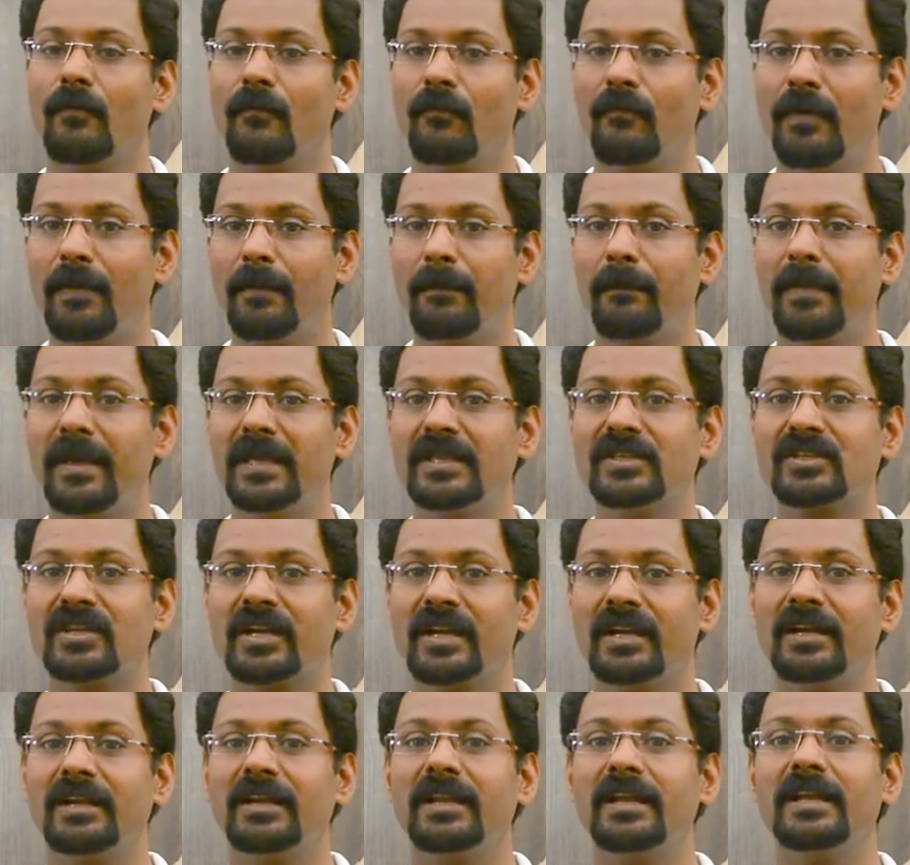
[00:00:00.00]
Web page
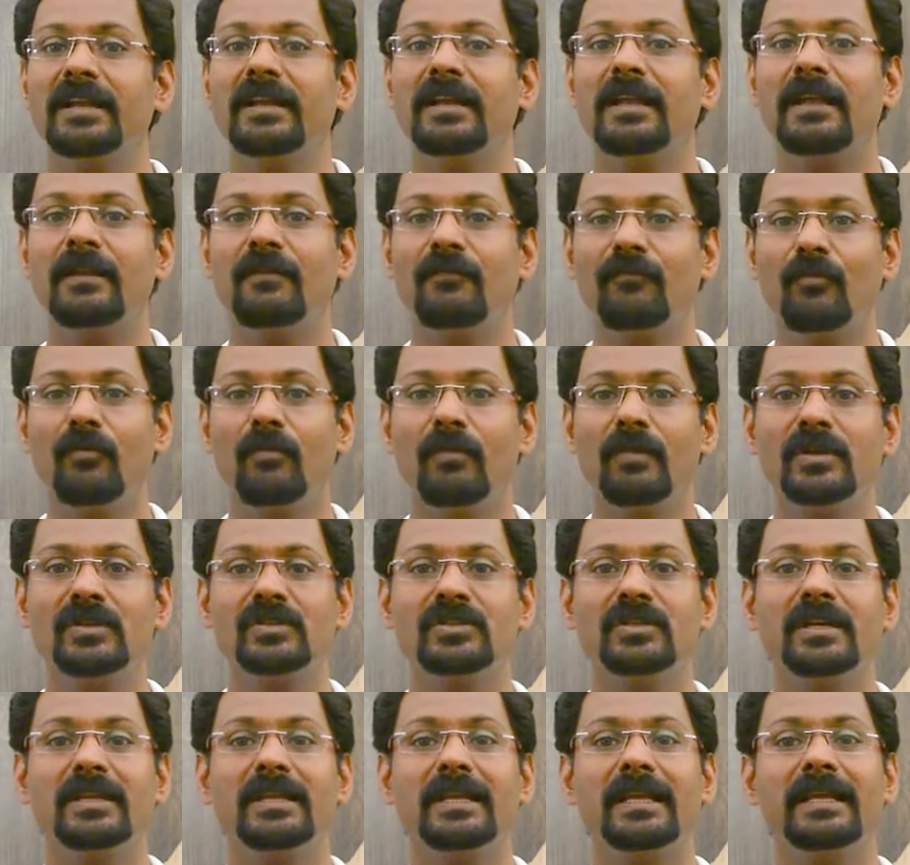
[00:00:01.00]
contain
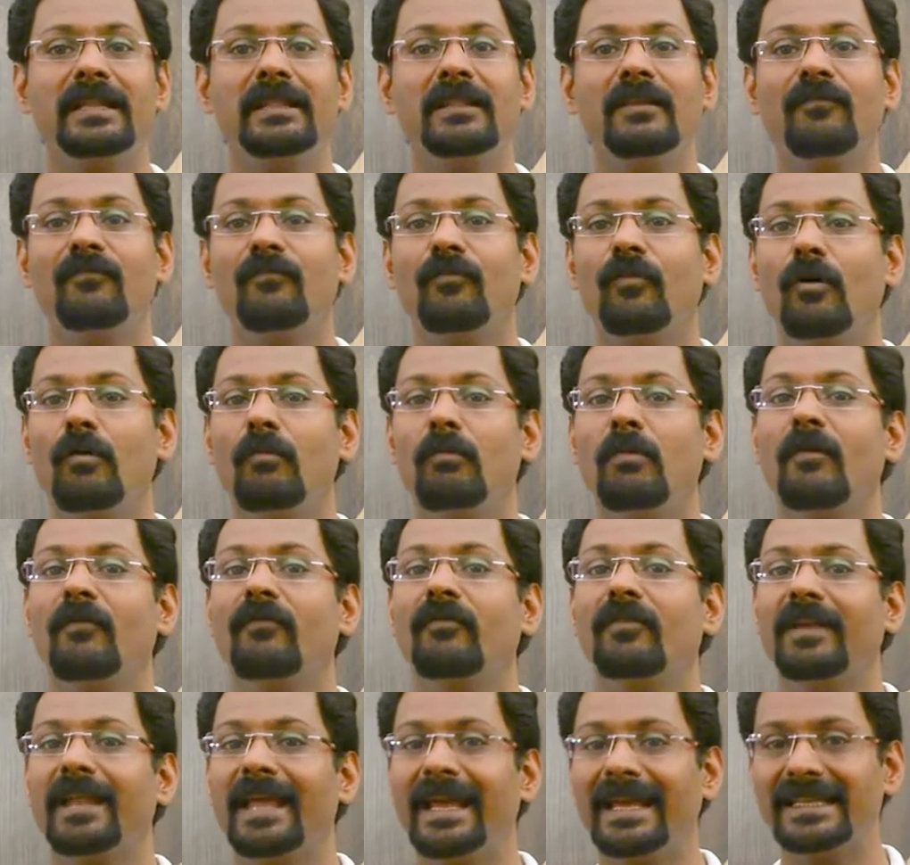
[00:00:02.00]
information in the form
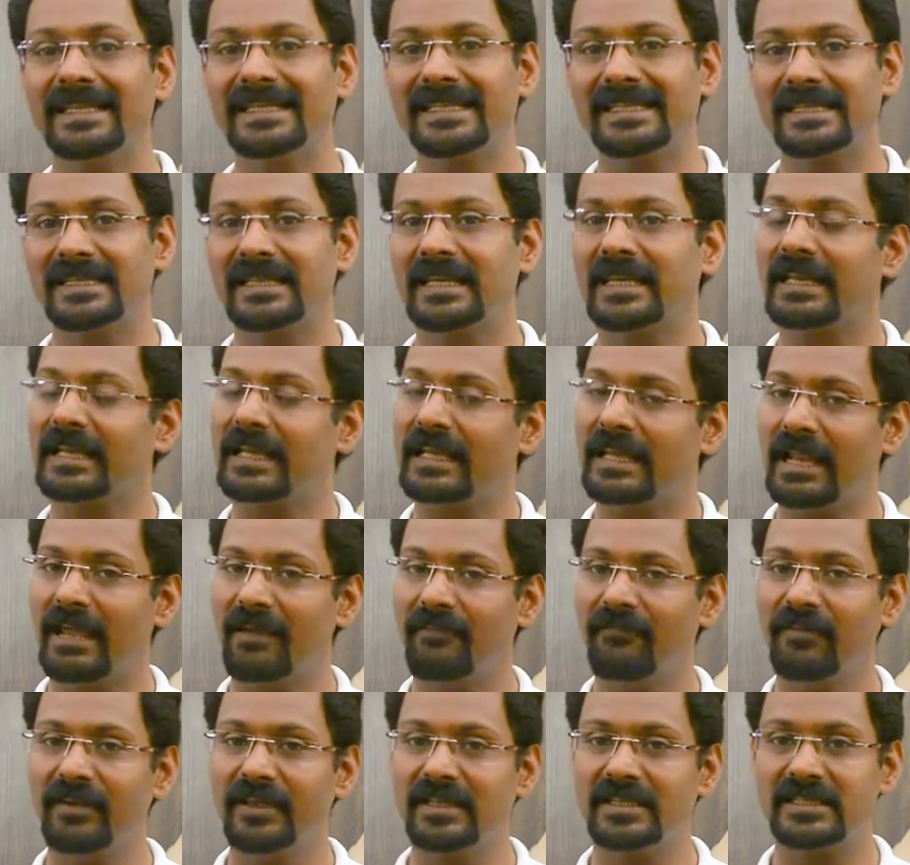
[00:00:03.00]
of text,
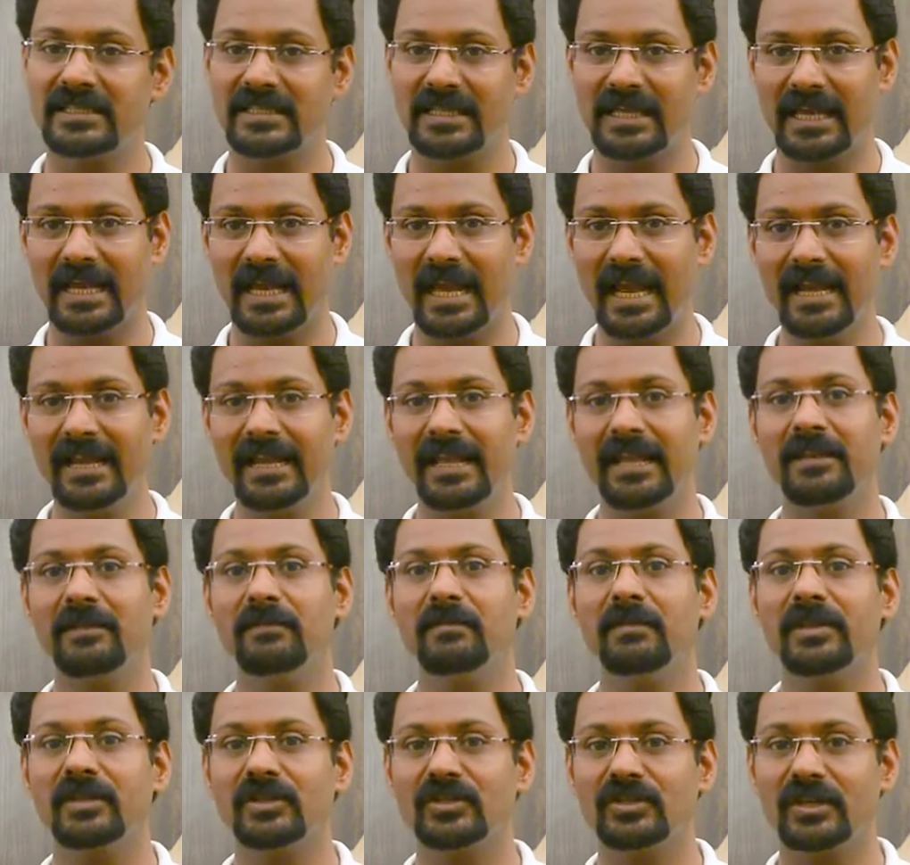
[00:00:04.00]
graphics and
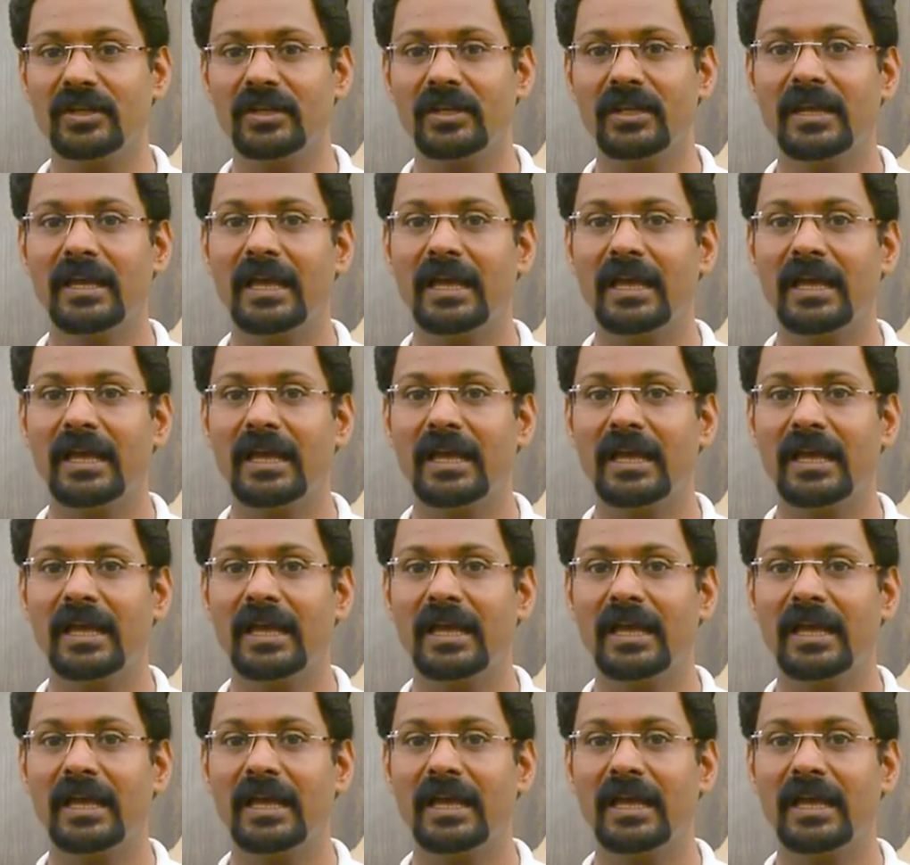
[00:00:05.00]
animation